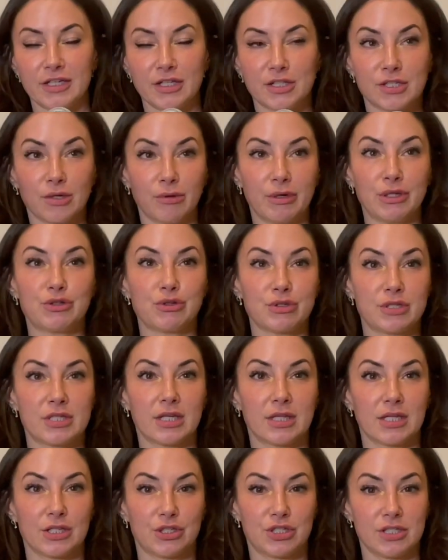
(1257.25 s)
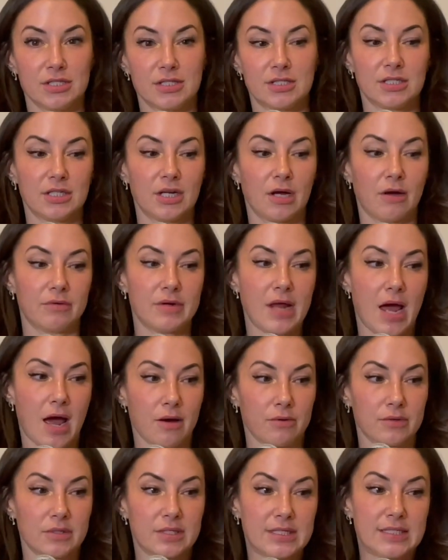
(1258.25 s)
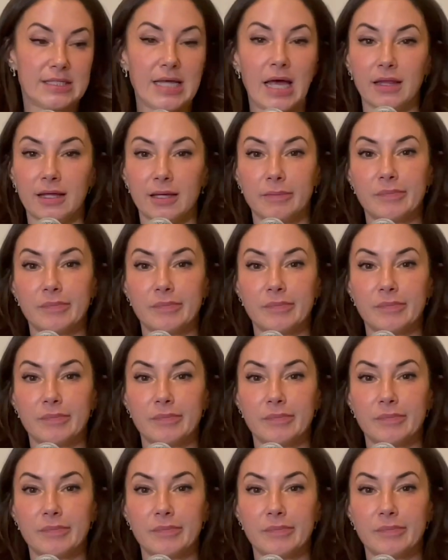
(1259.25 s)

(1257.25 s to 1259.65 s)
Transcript: it so interesting that she's, now selling